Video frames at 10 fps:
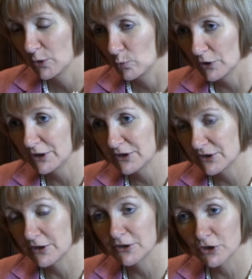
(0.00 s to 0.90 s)
One is
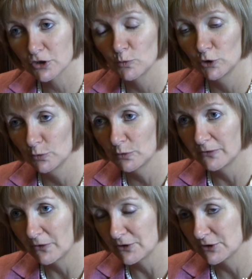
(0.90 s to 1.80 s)
that there's a small number
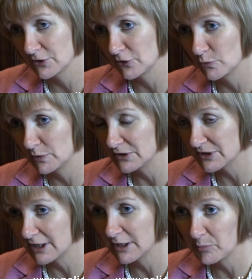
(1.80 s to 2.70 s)
of officers who've been
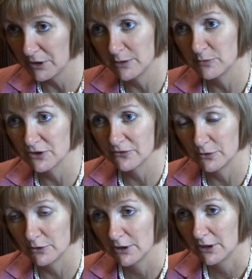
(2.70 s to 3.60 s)
taking payments for,